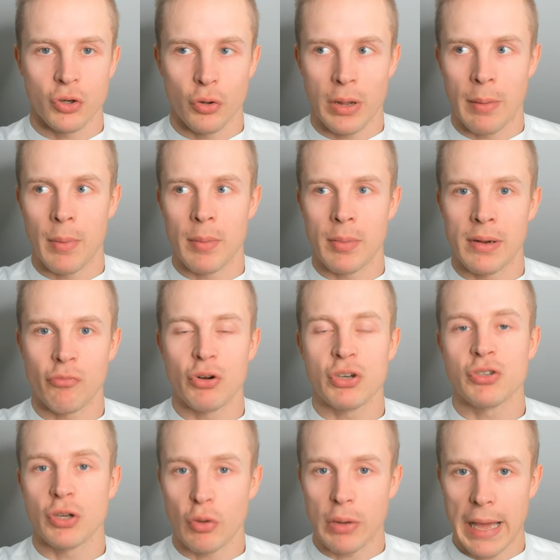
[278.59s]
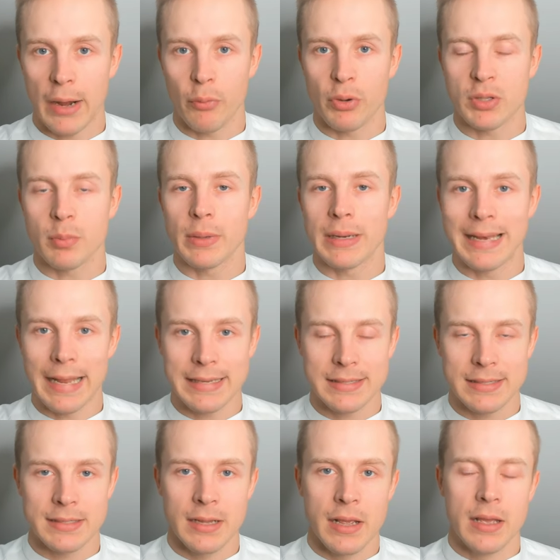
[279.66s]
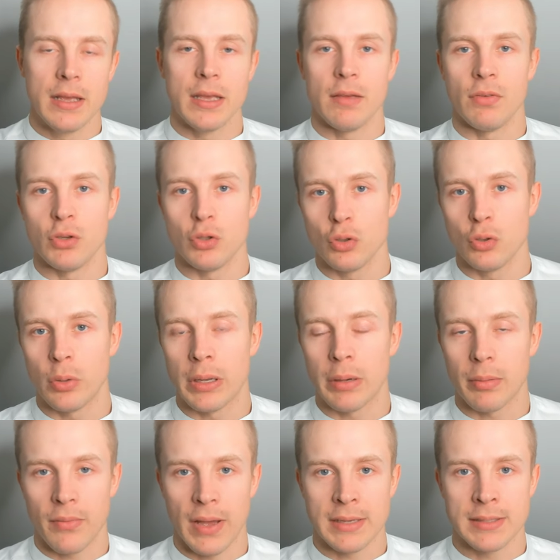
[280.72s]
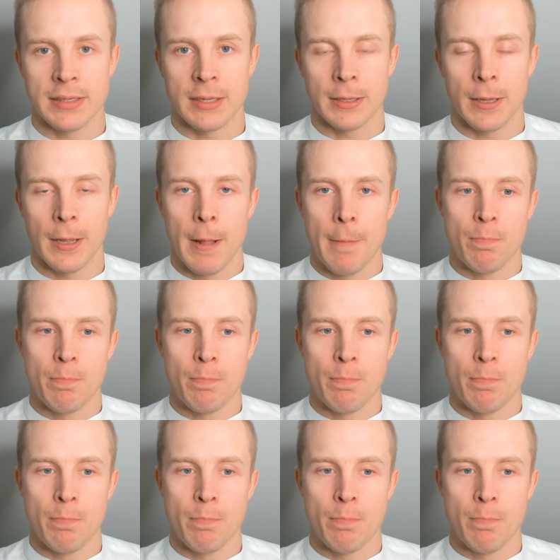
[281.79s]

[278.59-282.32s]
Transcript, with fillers: You can maybe restrict your calories a bit less if you do intermittent fasting,